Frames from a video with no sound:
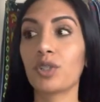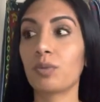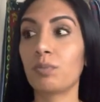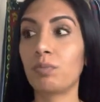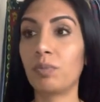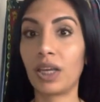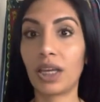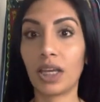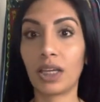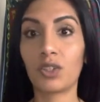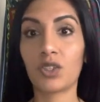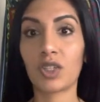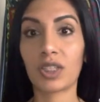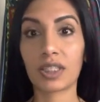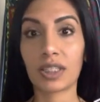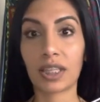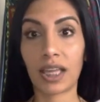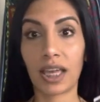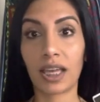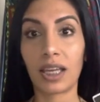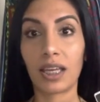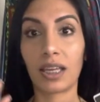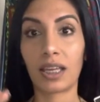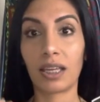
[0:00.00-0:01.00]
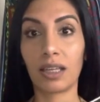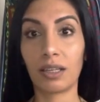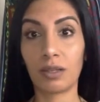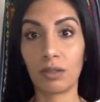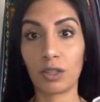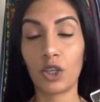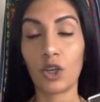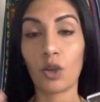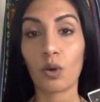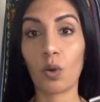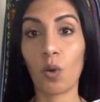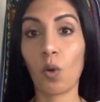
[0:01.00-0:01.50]
being just like,
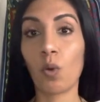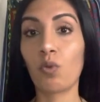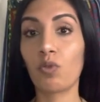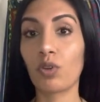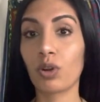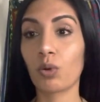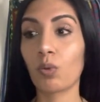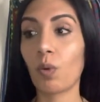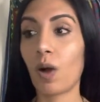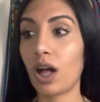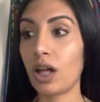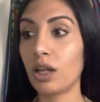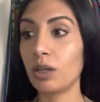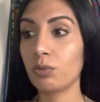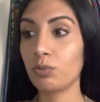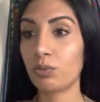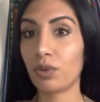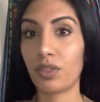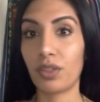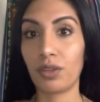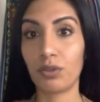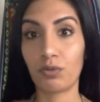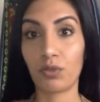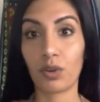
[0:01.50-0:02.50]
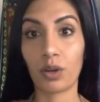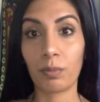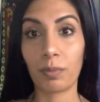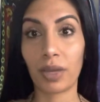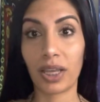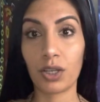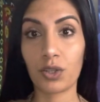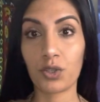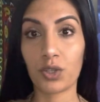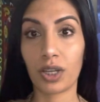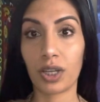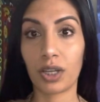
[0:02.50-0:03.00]
you're overwhelmed with
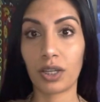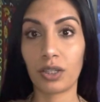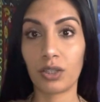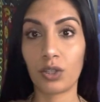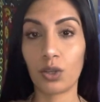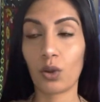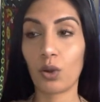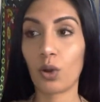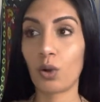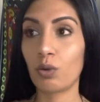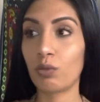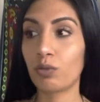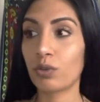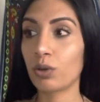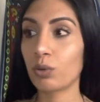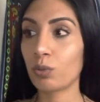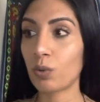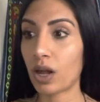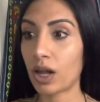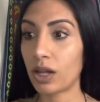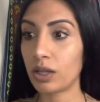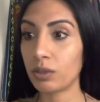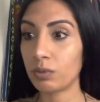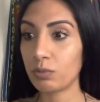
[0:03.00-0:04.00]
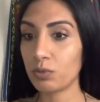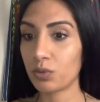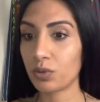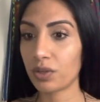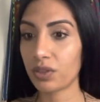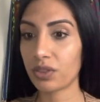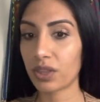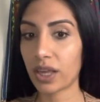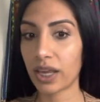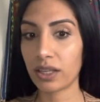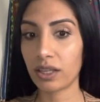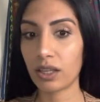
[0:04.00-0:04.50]
information, you're overwhelmed
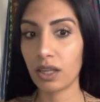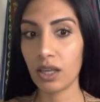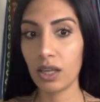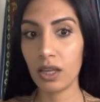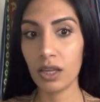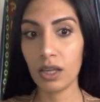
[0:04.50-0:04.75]
with like